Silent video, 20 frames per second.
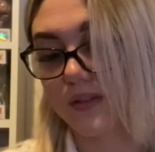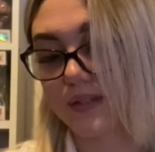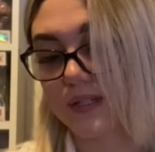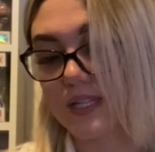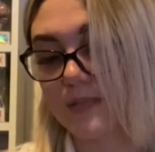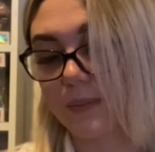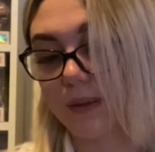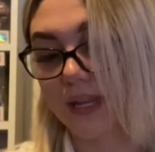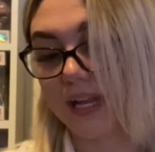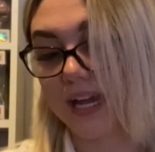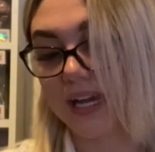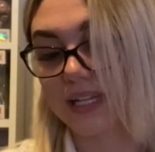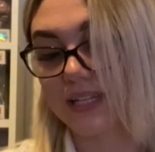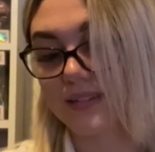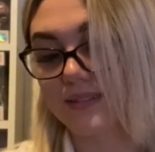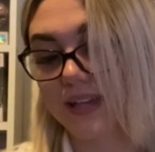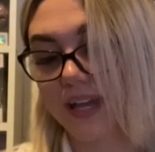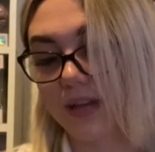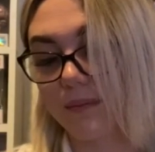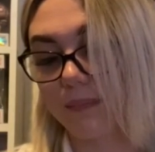and is being hand
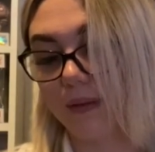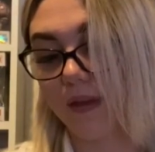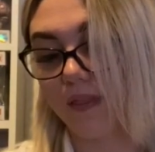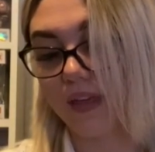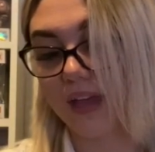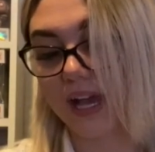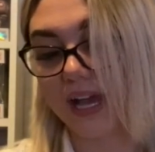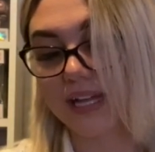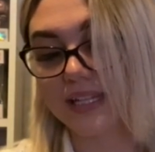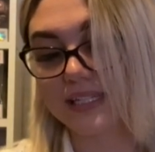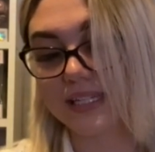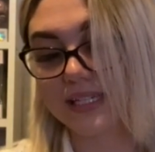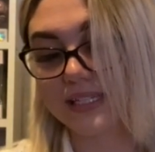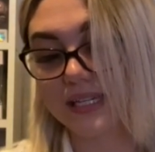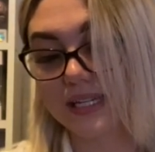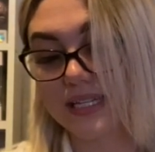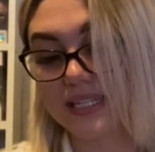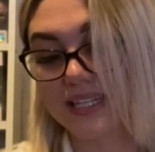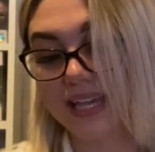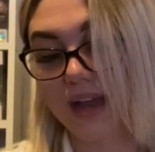signed by the artist.
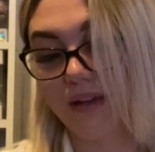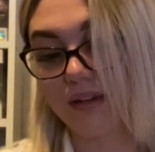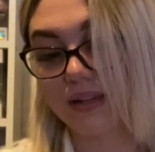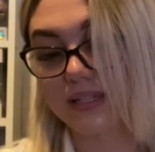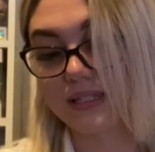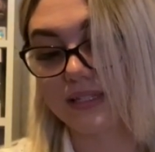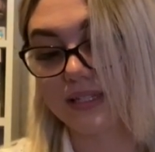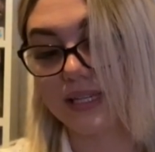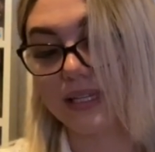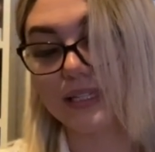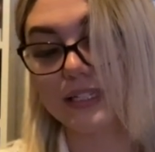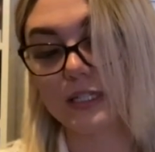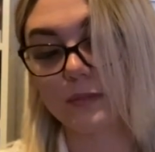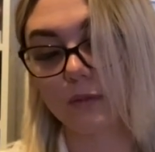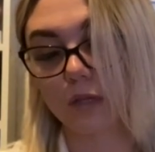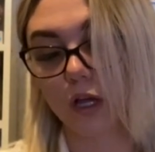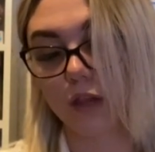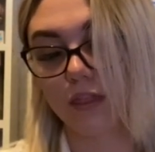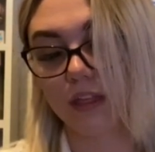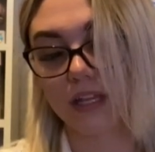It is guaranteed to
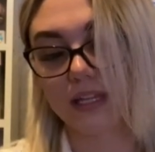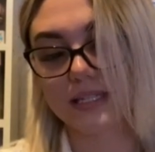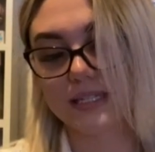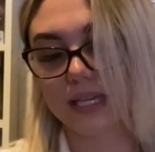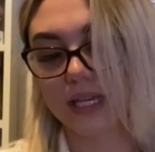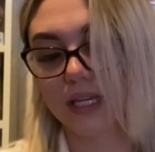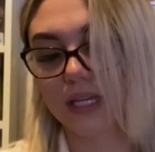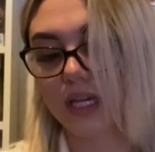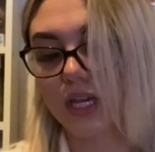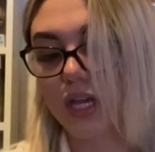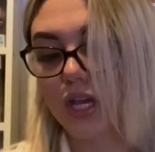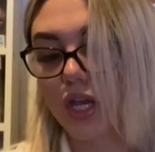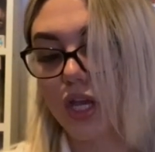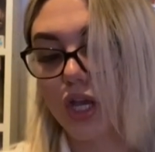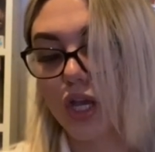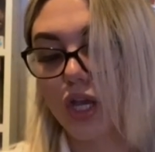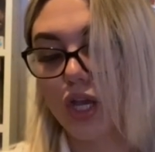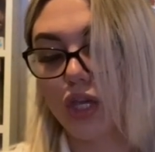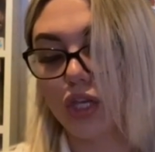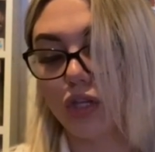be authentic.
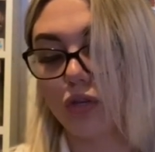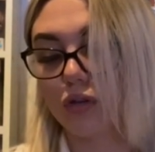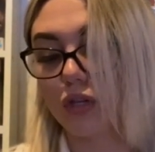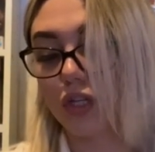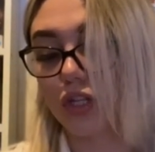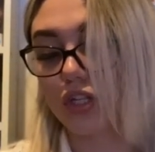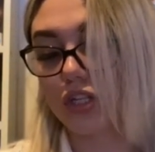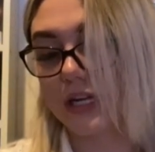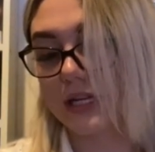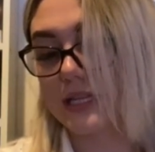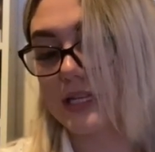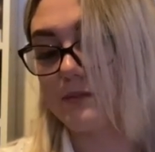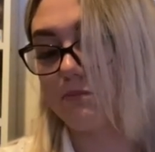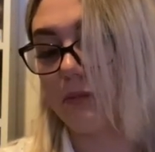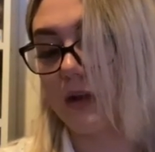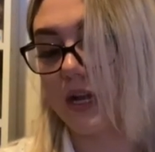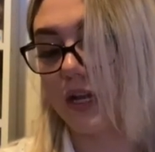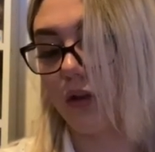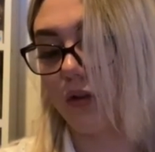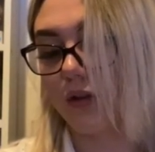You can check this
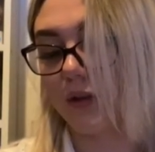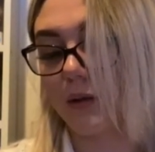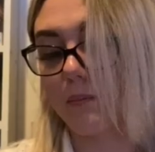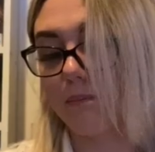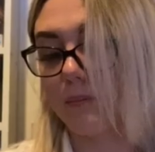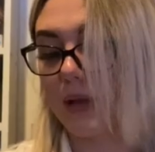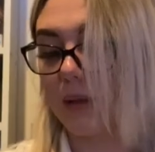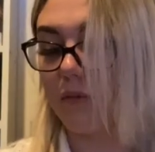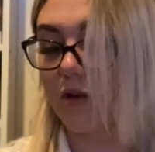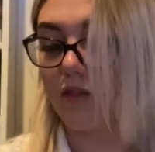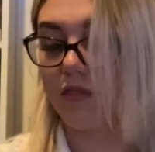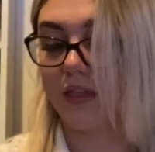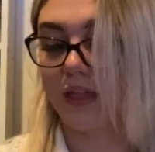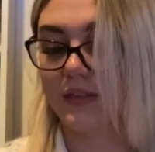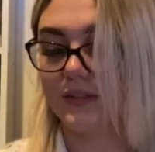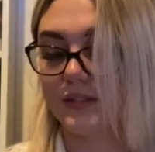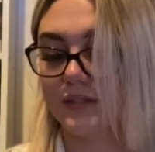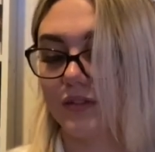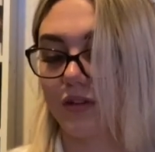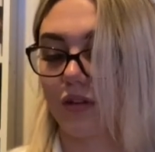by going on
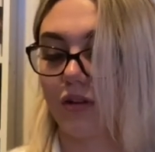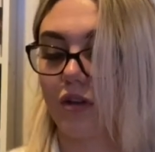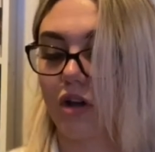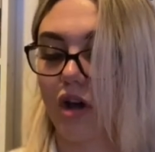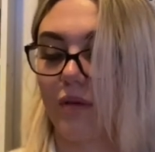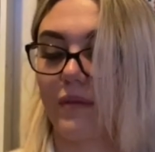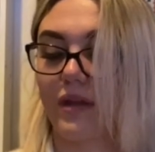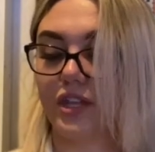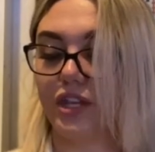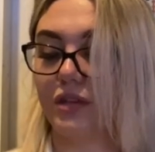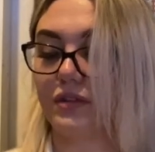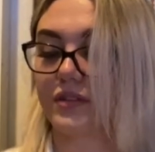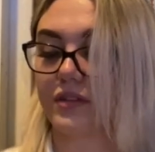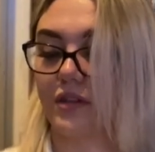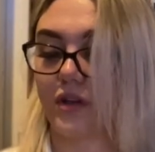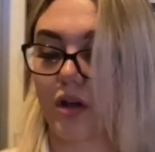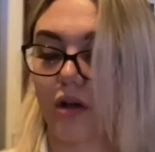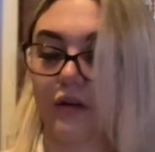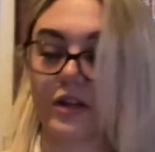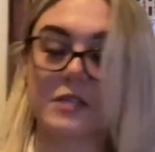bamauthentic.com and using
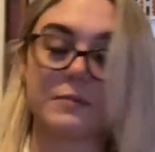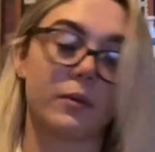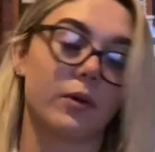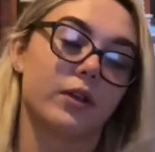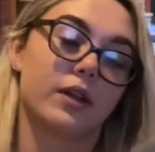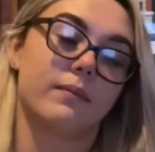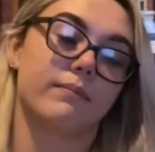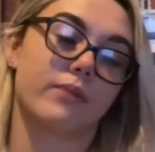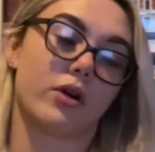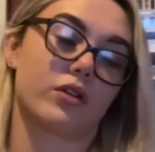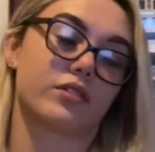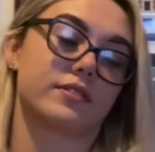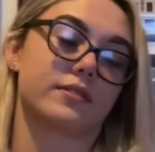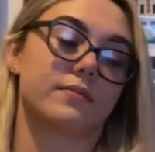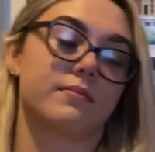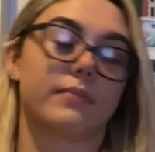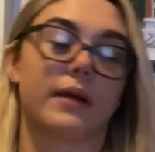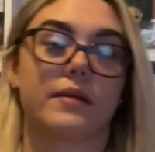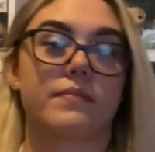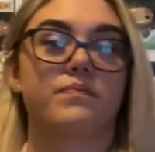the corresponding box
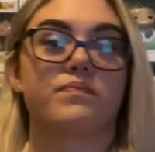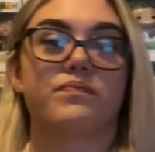number.